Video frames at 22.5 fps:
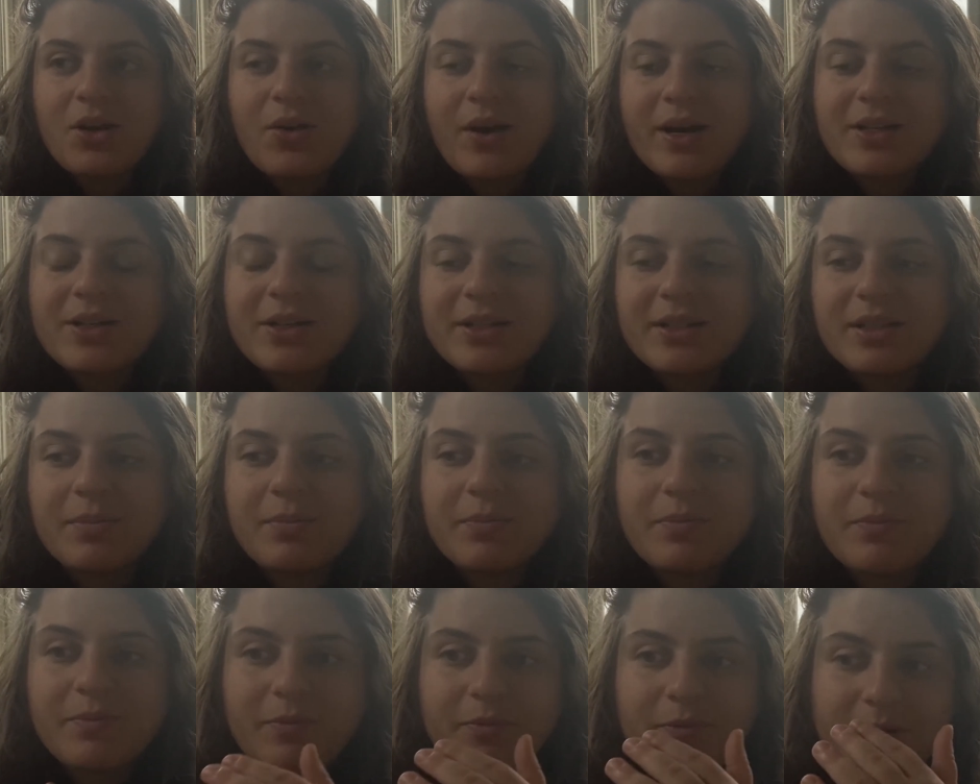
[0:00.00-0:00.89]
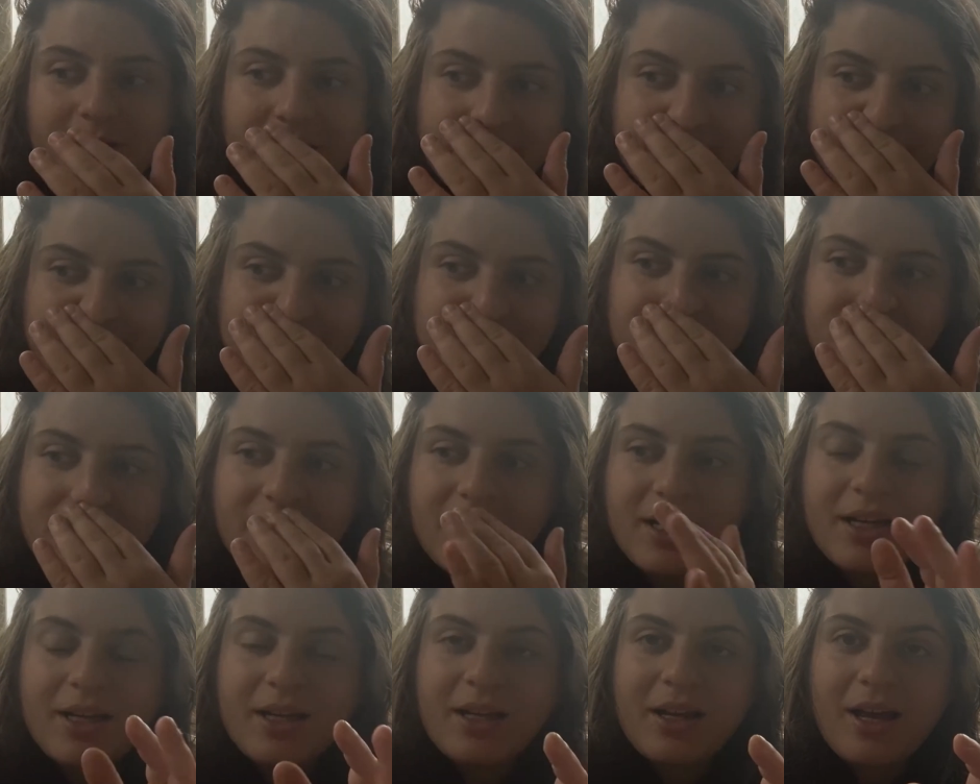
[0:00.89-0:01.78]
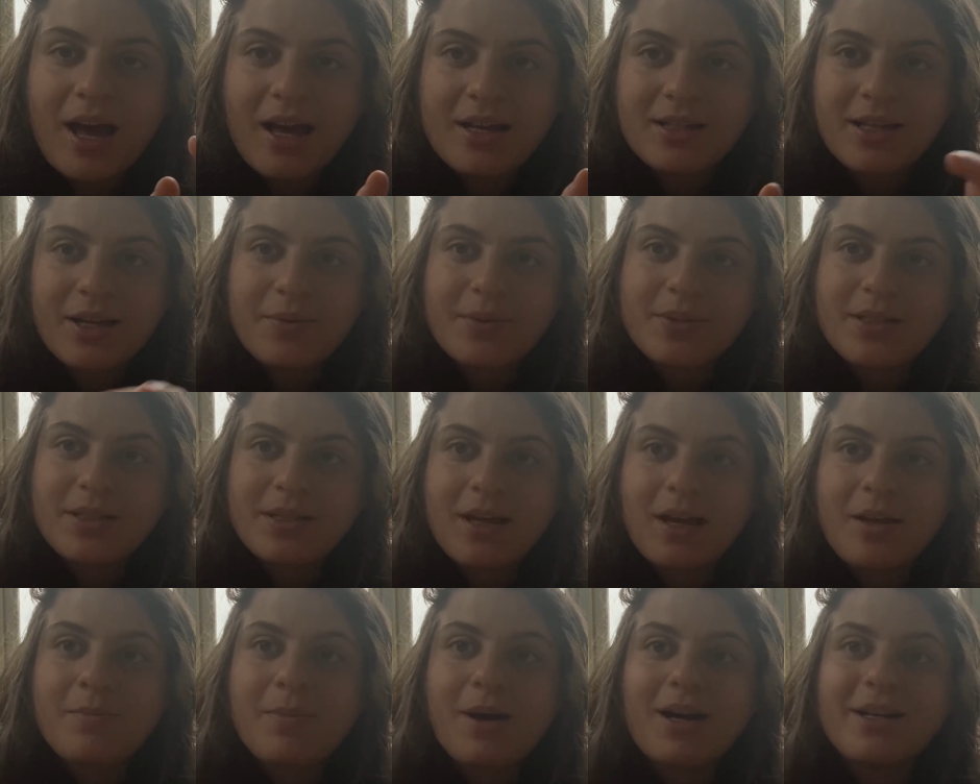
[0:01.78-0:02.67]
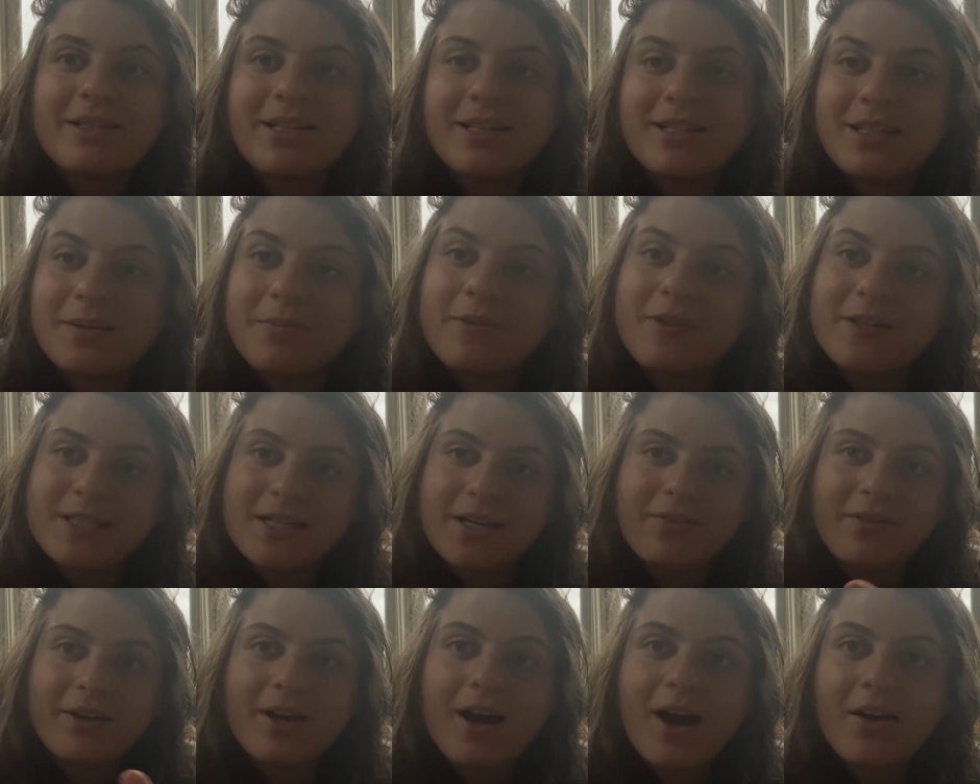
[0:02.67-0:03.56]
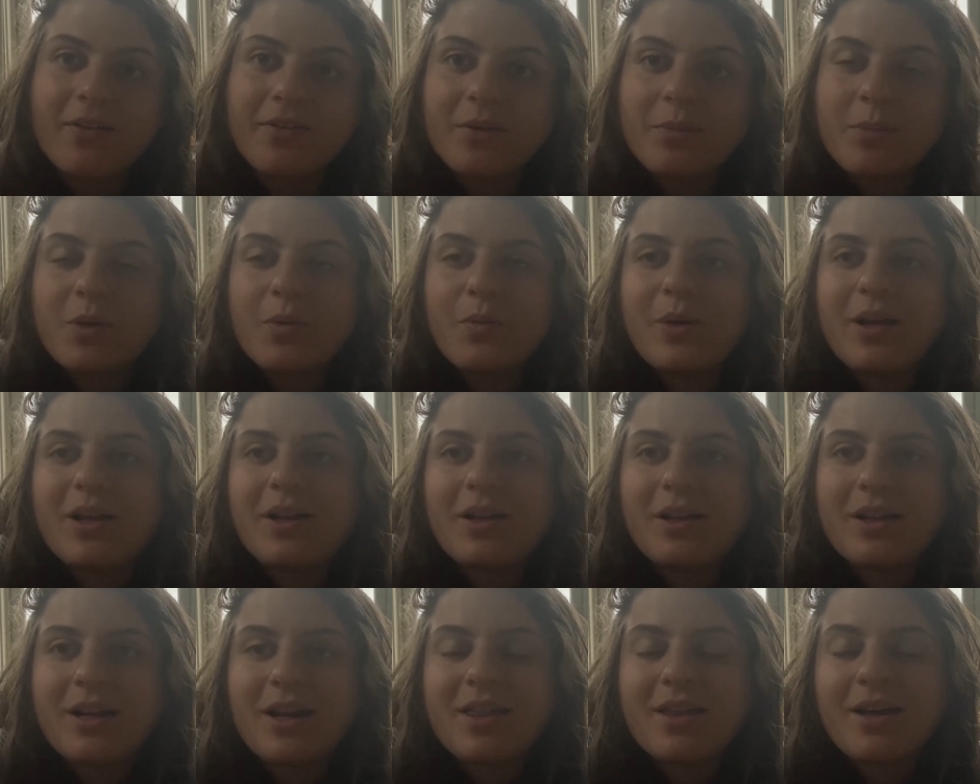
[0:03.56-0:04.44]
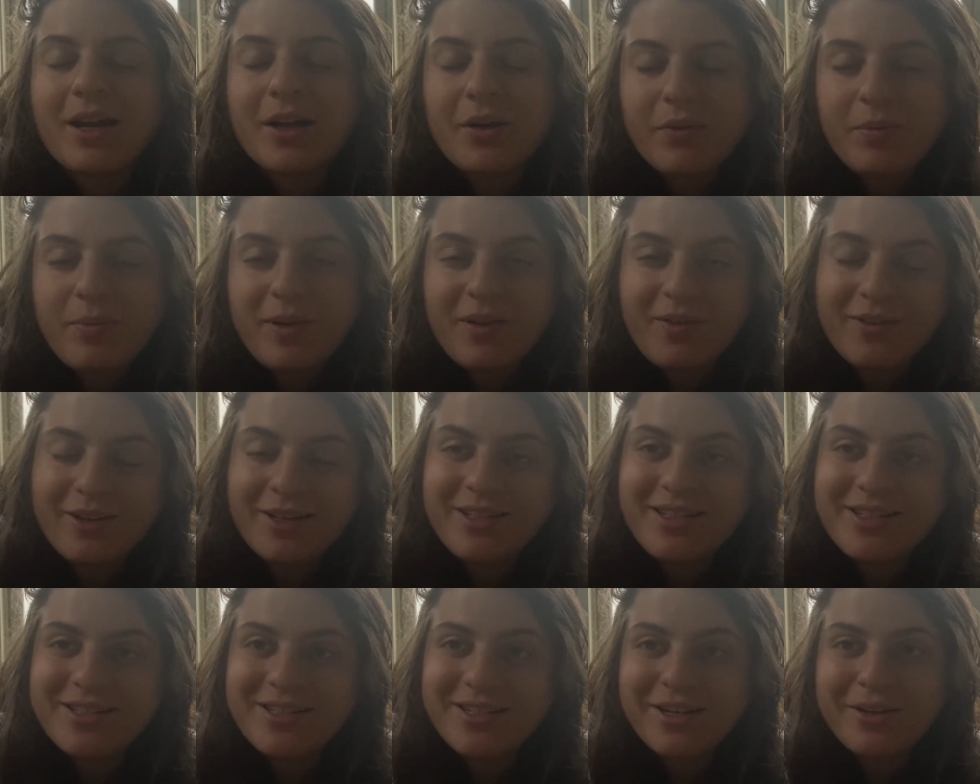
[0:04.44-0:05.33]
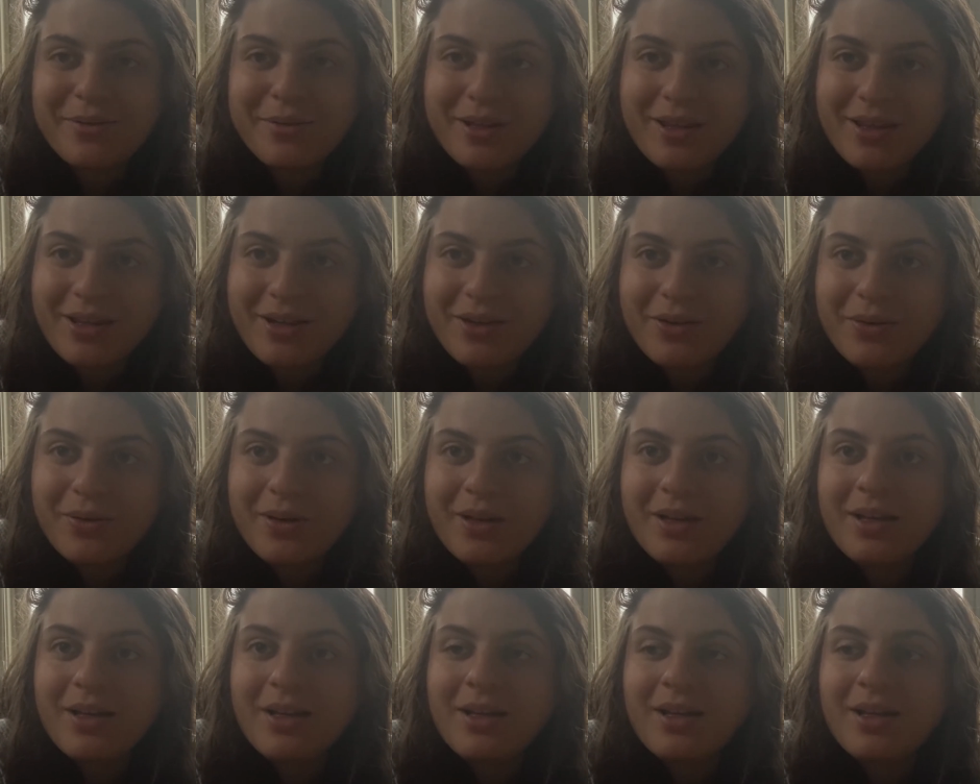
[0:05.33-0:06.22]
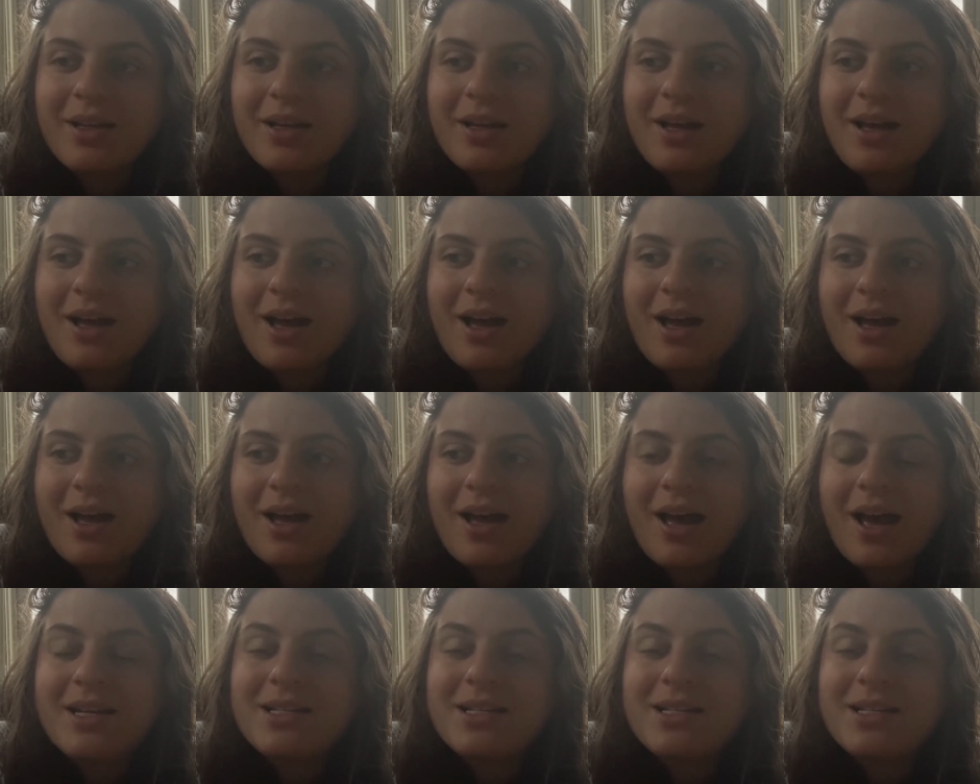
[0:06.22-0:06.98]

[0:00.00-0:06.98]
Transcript: took some footage as I was unboxing some of the stuff I got from the wheel, and I thought it would be fun to share with you. I